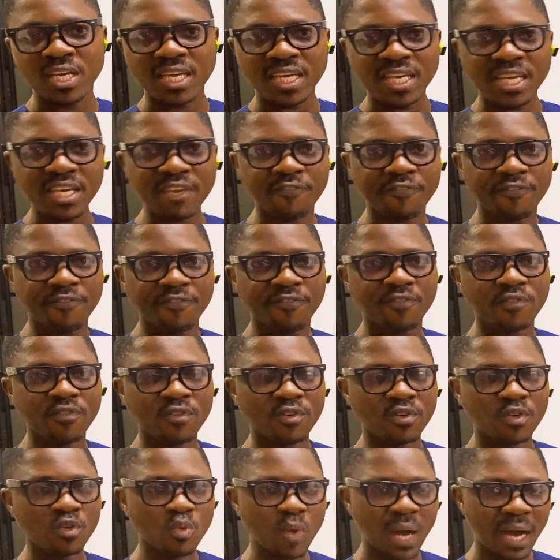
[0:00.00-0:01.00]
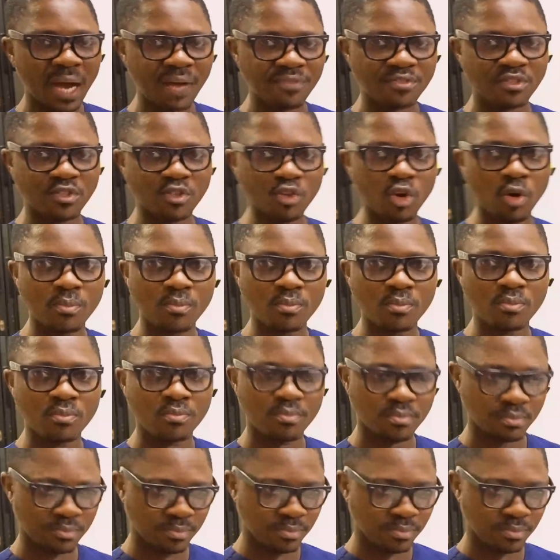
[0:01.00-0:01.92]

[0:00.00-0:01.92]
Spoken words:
if you have some